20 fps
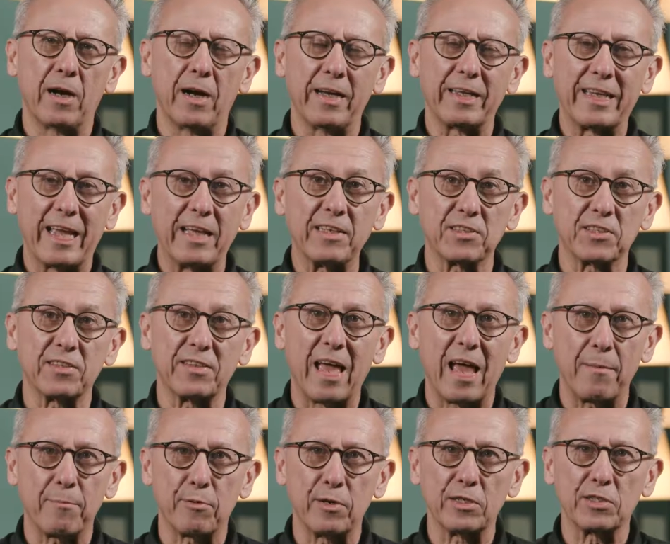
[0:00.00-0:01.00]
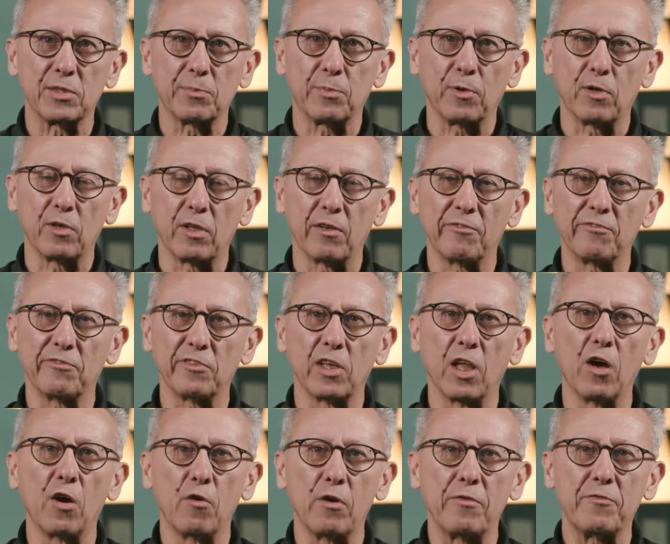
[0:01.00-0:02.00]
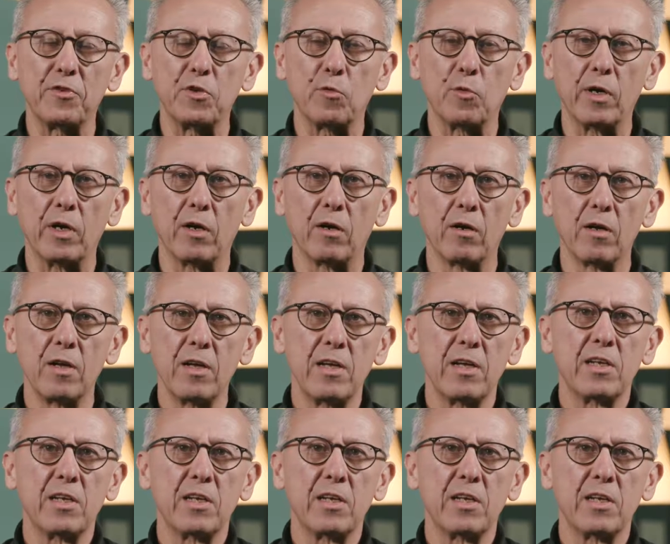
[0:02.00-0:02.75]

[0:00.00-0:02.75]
against that principle of flow, if you will.